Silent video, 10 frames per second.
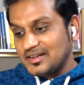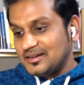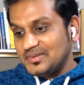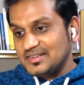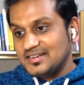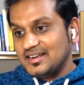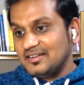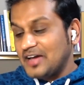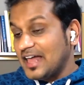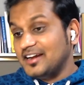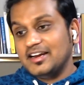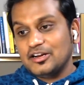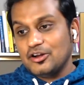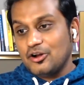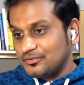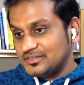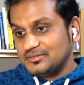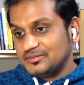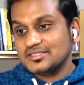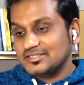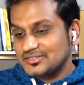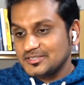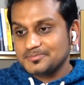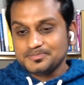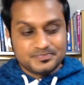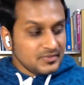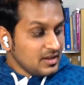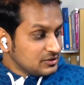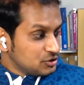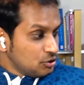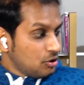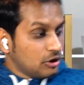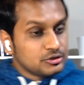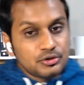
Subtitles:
basically validate a lot of assumptions, I'd say. So also